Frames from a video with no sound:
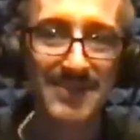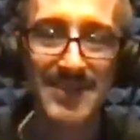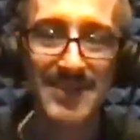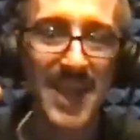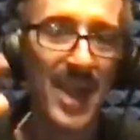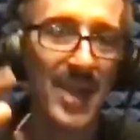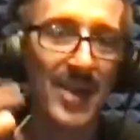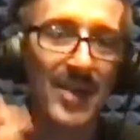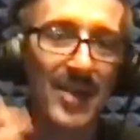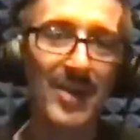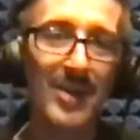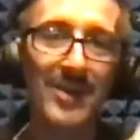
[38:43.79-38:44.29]

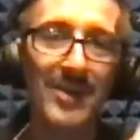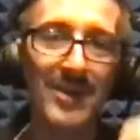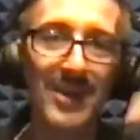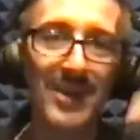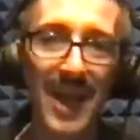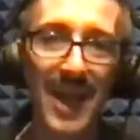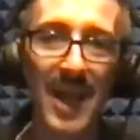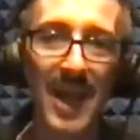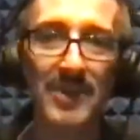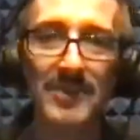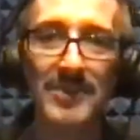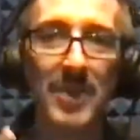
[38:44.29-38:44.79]
tenor,
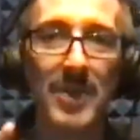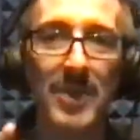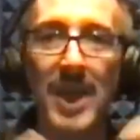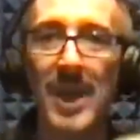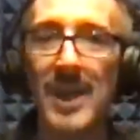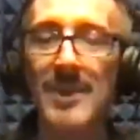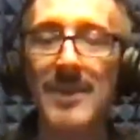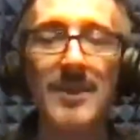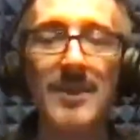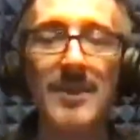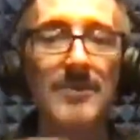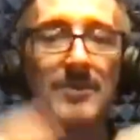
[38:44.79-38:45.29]
alto,
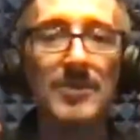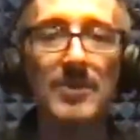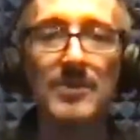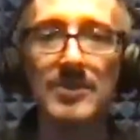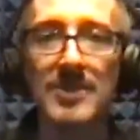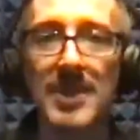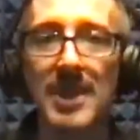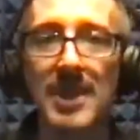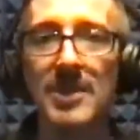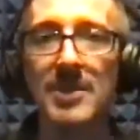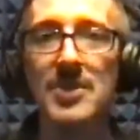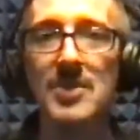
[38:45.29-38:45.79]
and then
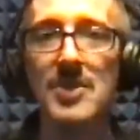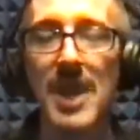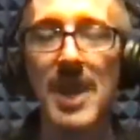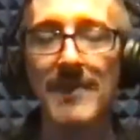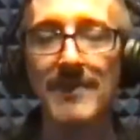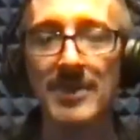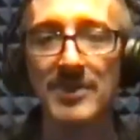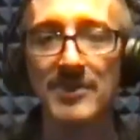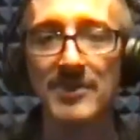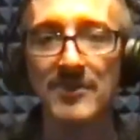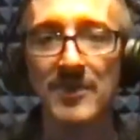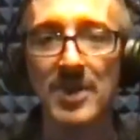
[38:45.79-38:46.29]
suddenly you
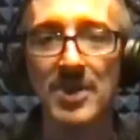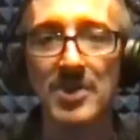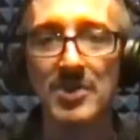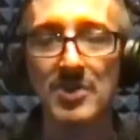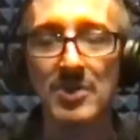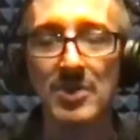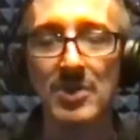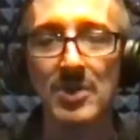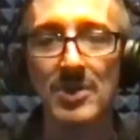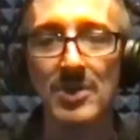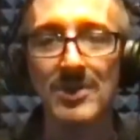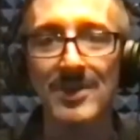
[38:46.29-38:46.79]
have this
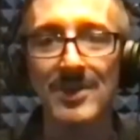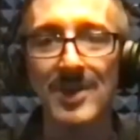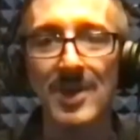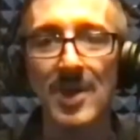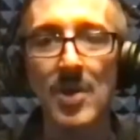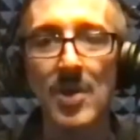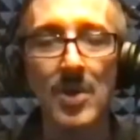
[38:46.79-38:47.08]
virtual